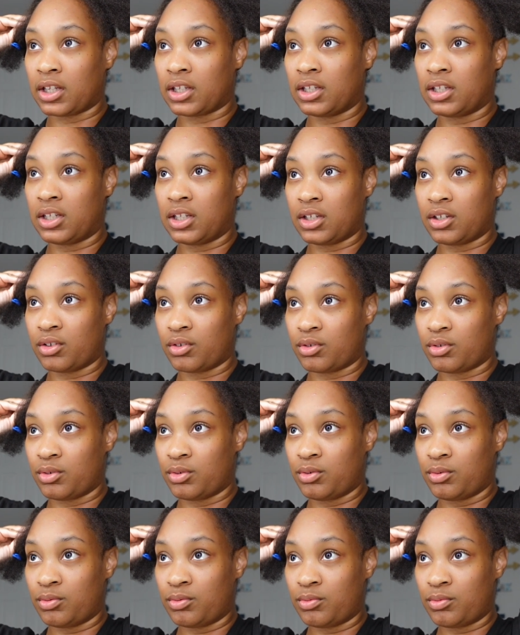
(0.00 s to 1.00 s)
identical,
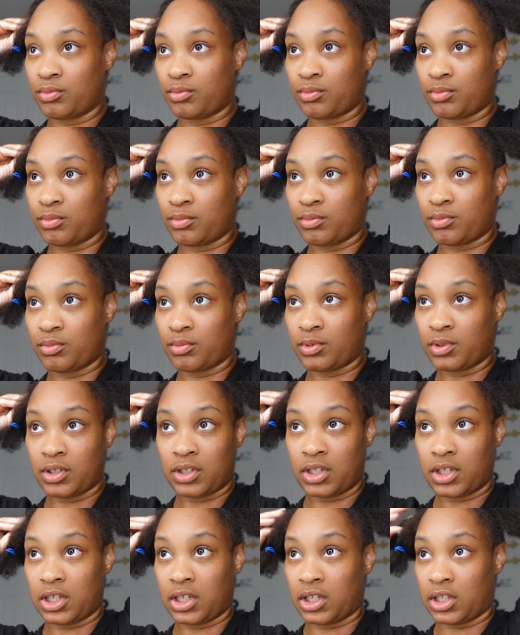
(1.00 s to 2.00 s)

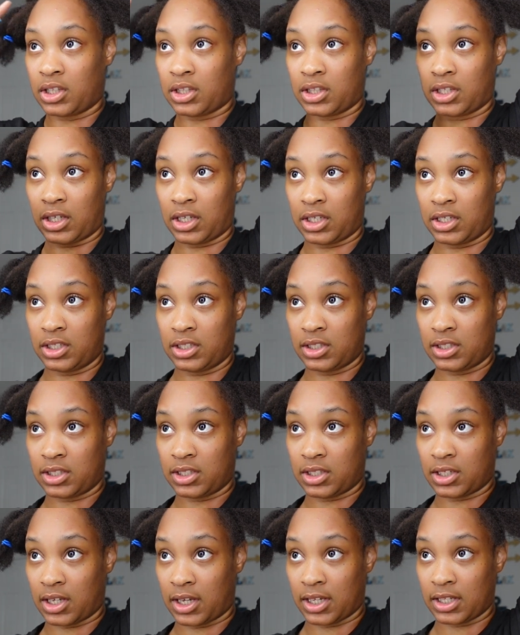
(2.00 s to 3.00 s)
and that does
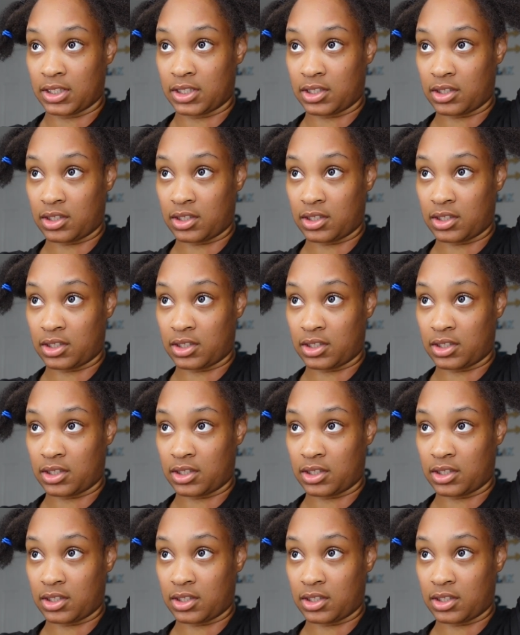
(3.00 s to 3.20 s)
not.